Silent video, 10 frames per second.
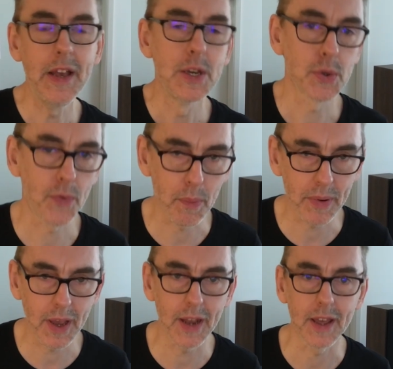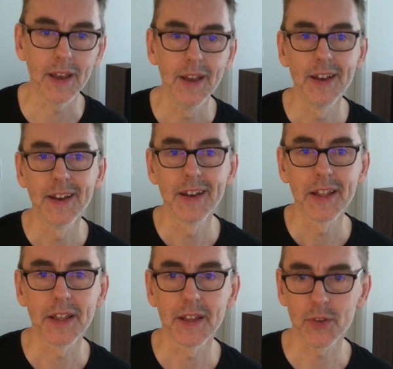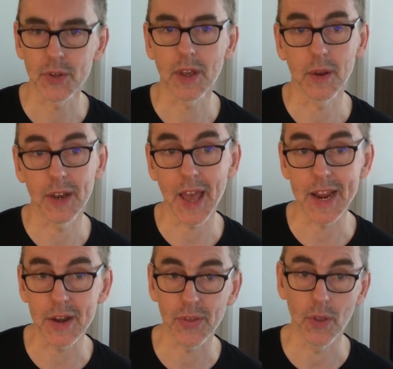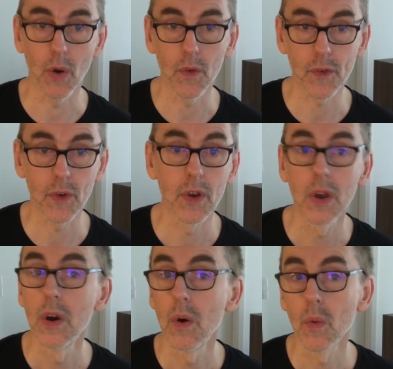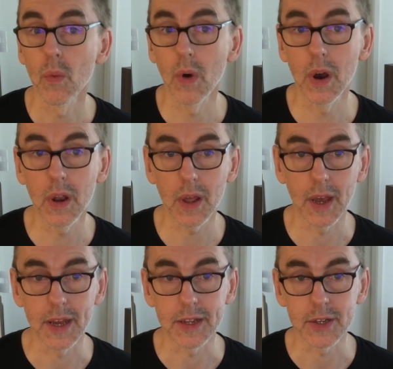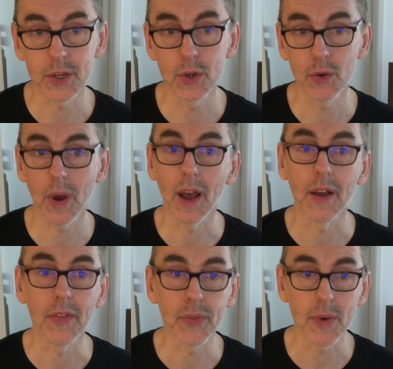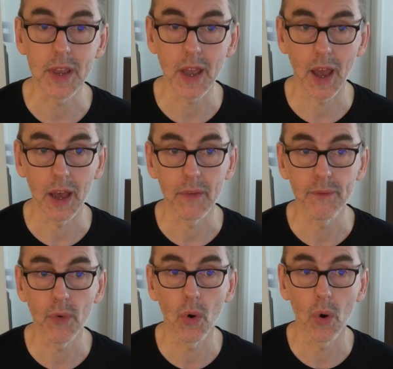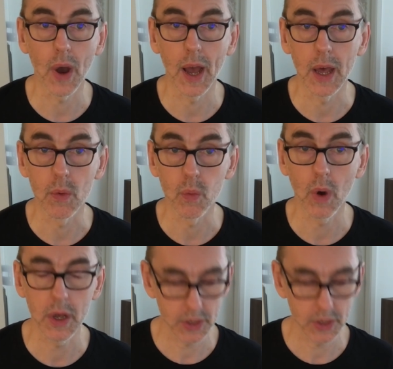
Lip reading: So if you're playing it just like 8th notes, 1 and 2 and 3 and 4 and 1,